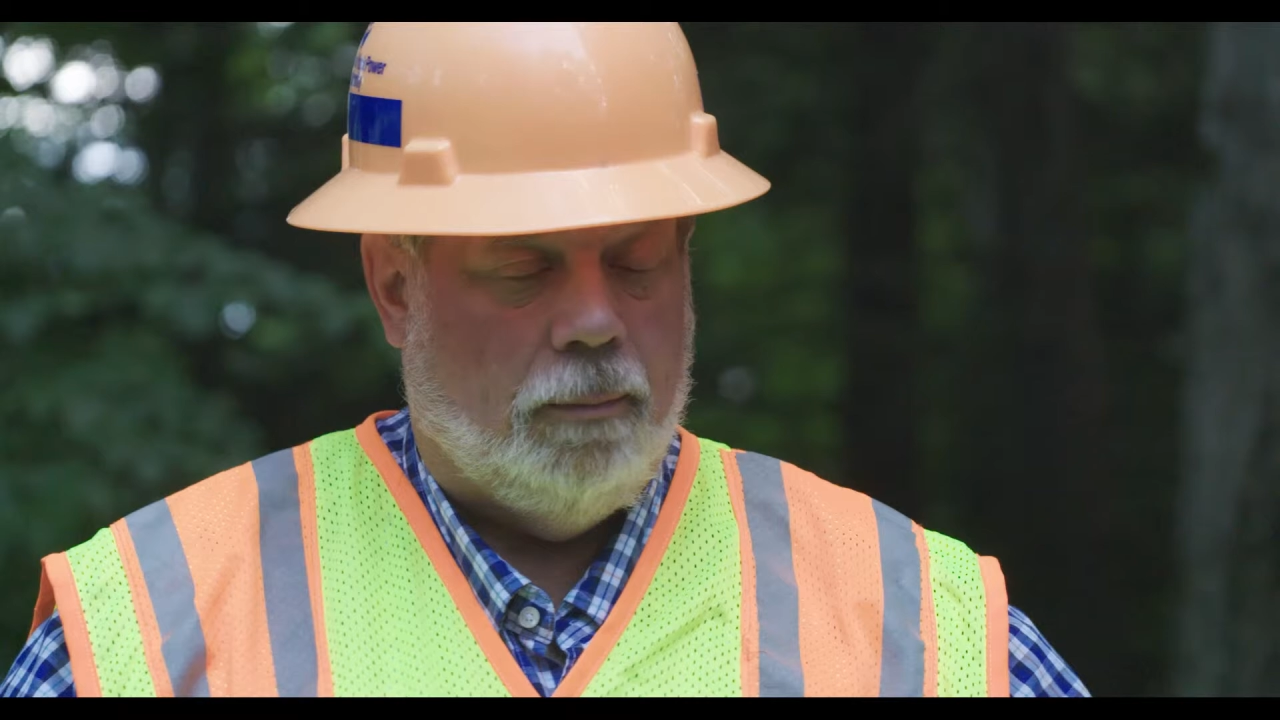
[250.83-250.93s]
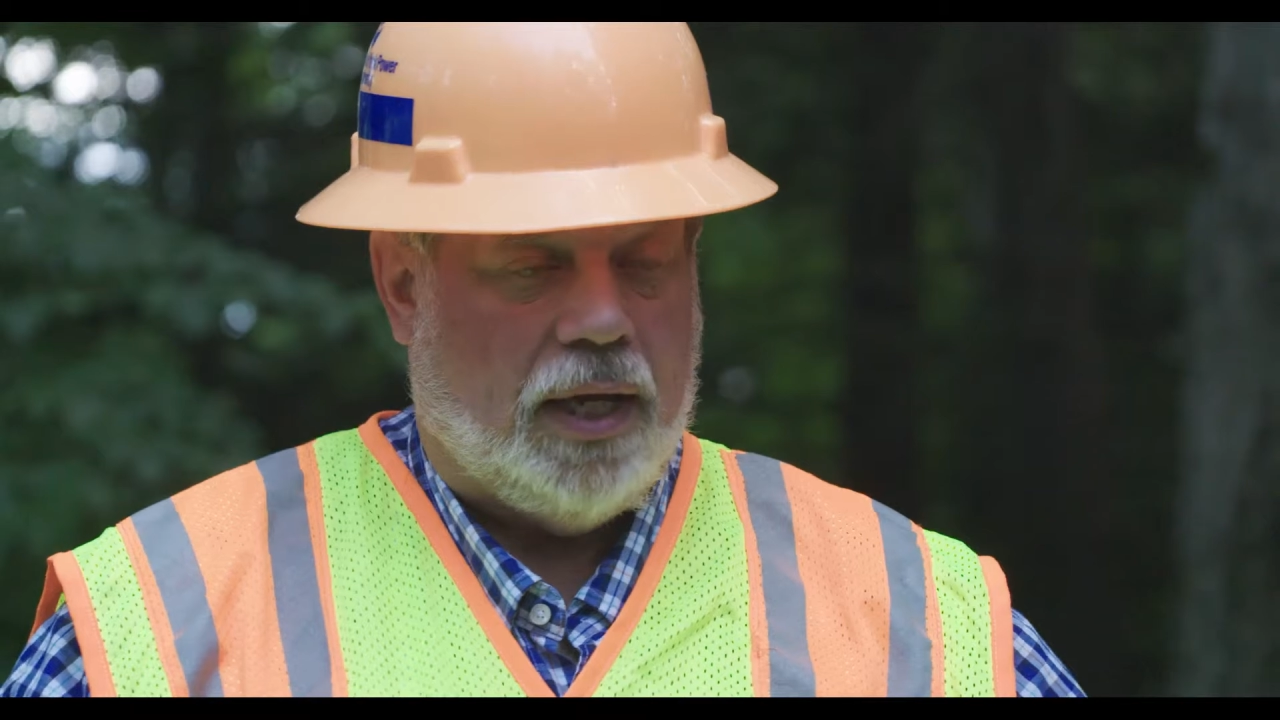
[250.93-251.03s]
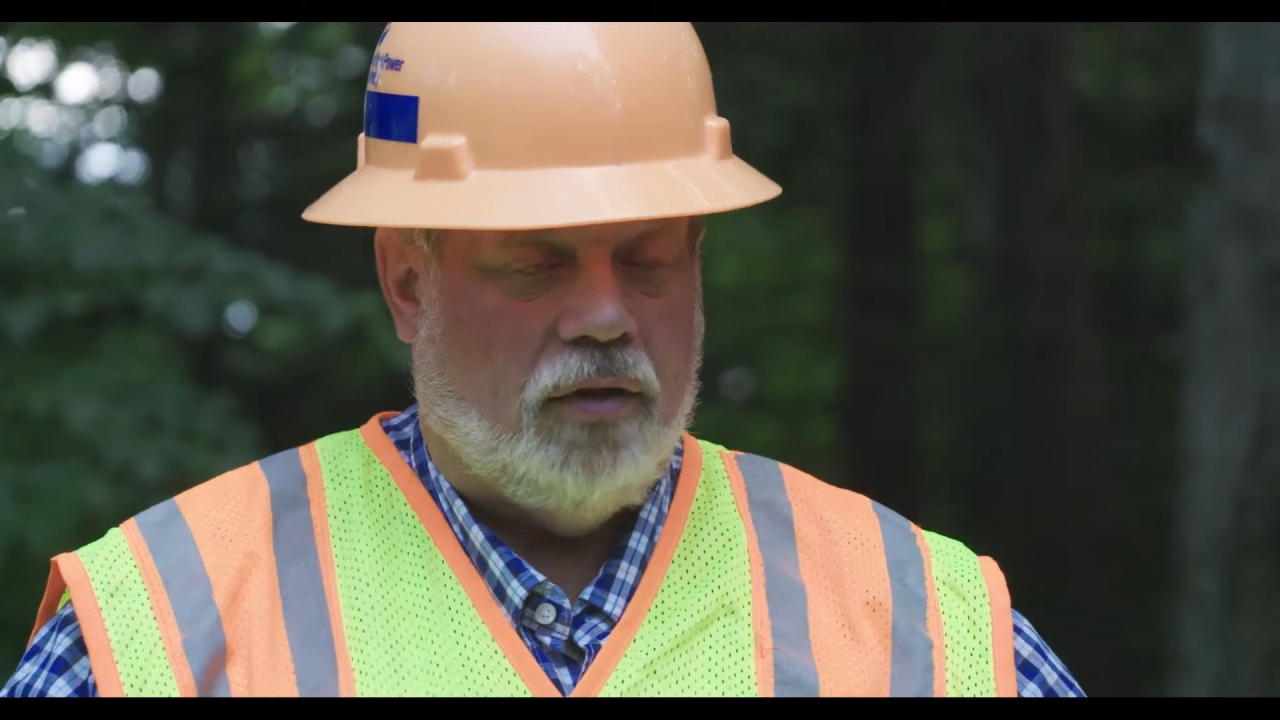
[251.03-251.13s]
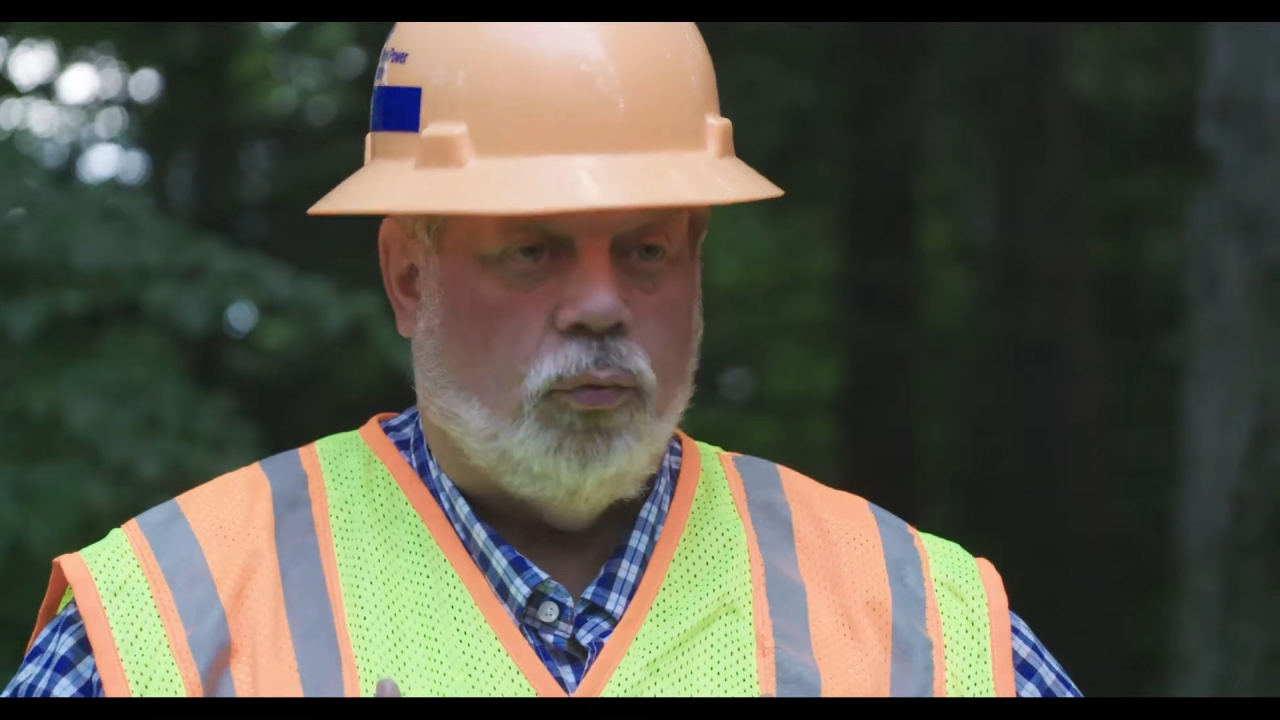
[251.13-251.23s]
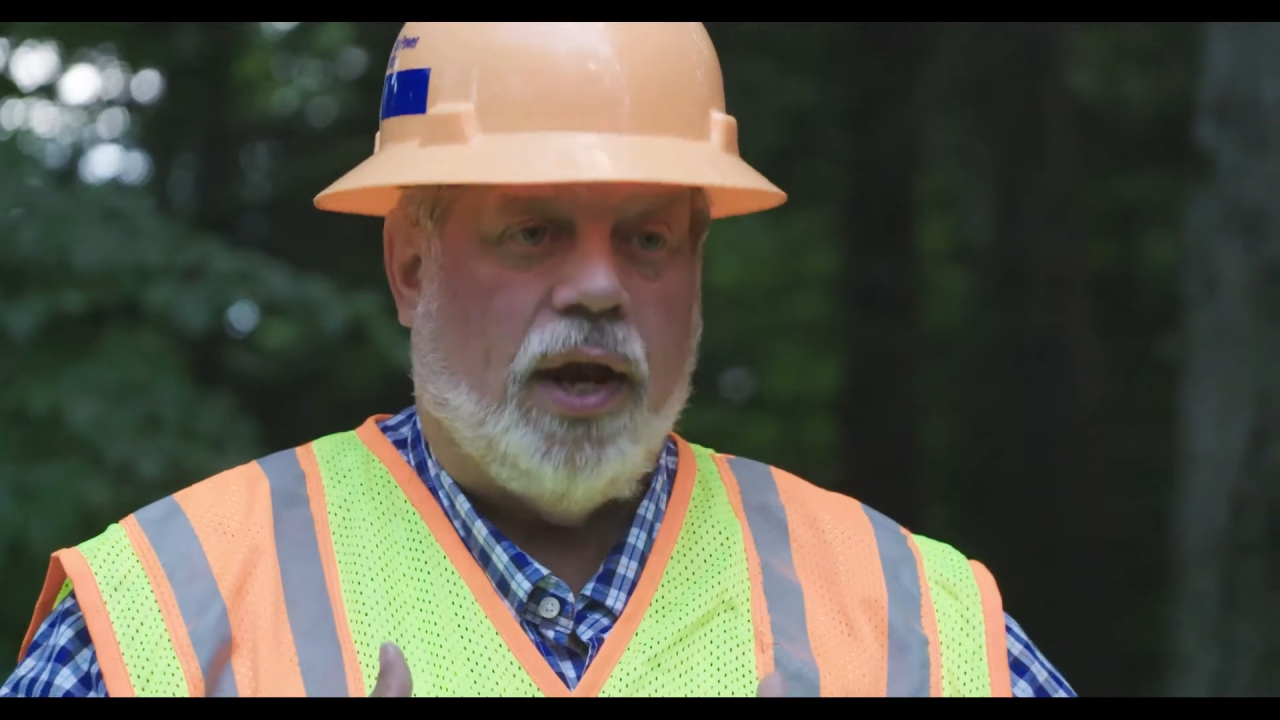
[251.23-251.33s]

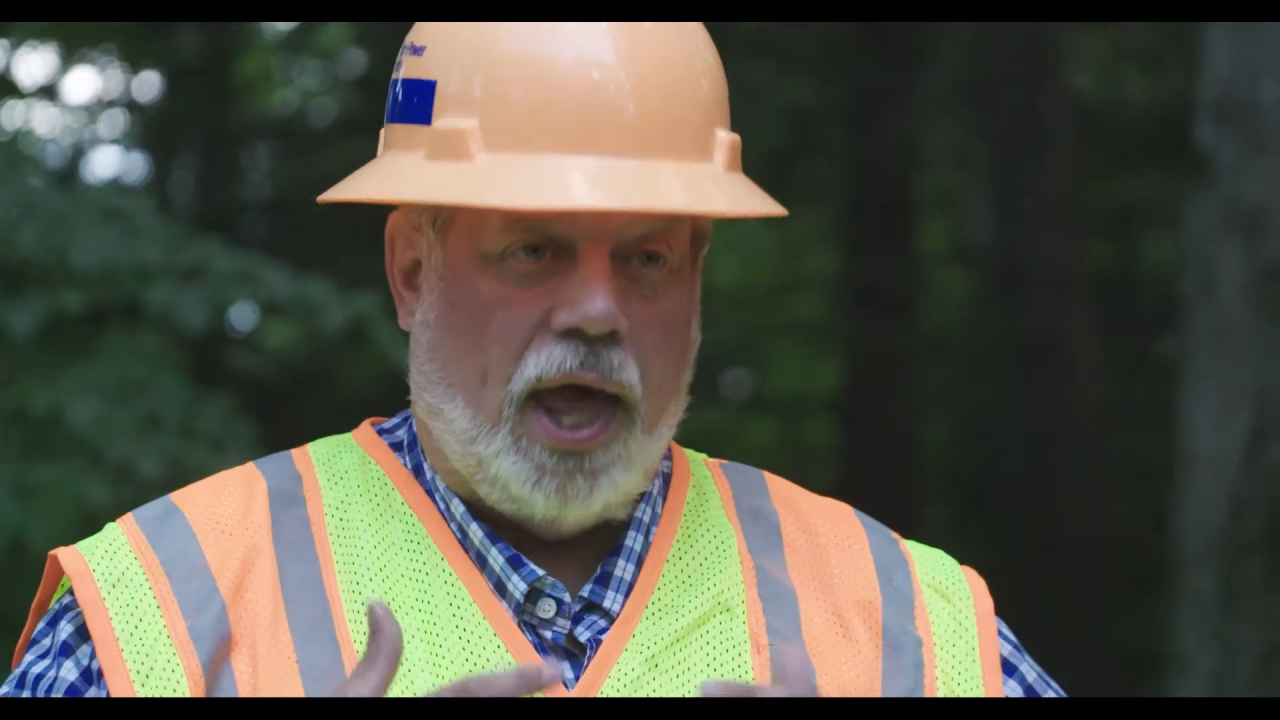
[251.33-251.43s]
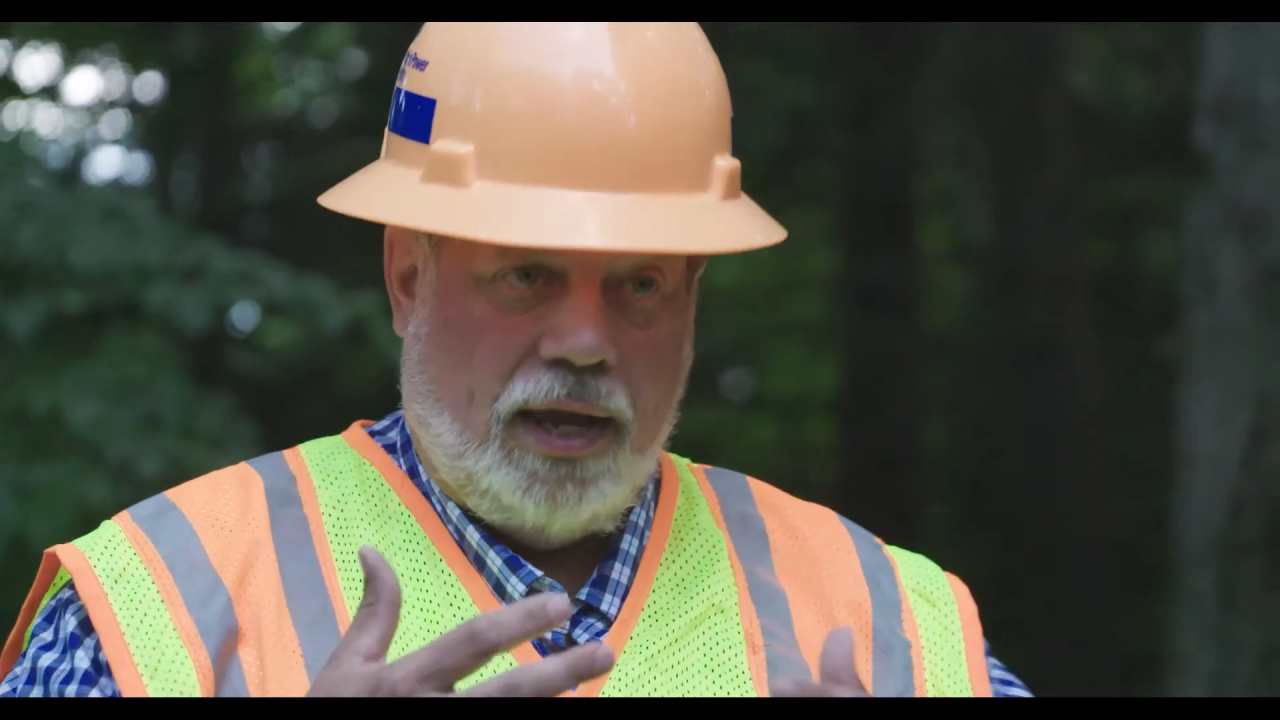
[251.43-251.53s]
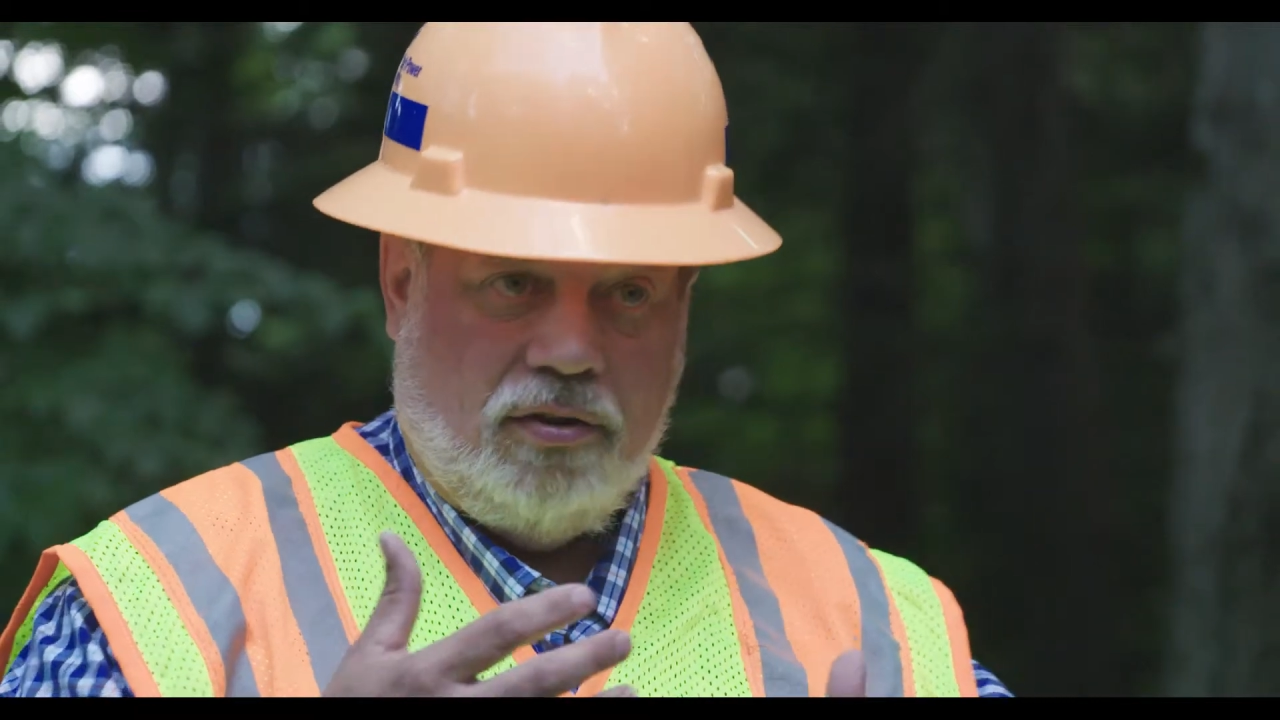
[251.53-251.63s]
Because when I